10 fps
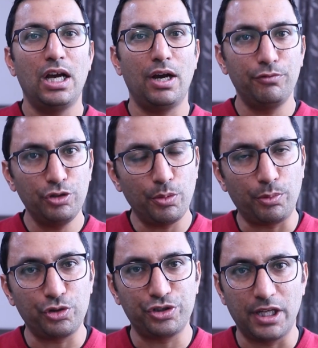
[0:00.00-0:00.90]
how you
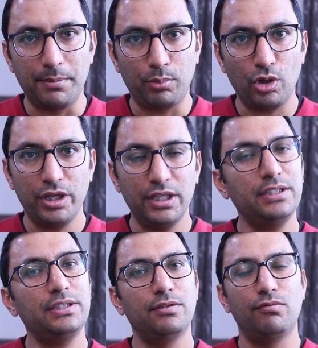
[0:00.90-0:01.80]
approach the
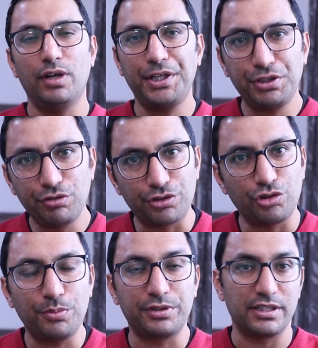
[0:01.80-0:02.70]
employers, what is your
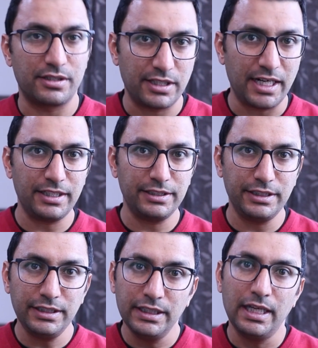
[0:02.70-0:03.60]
job search
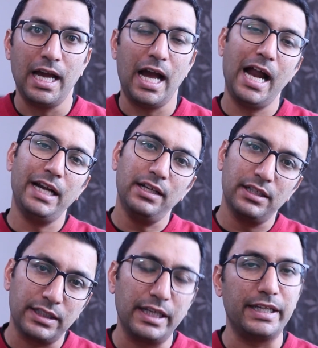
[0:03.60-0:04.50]
strategy,
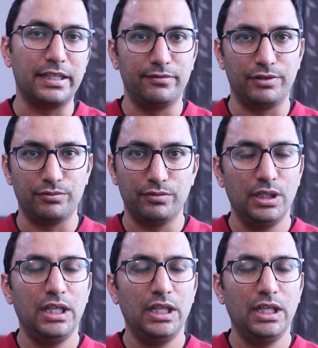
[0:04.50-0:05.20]
and the legal view.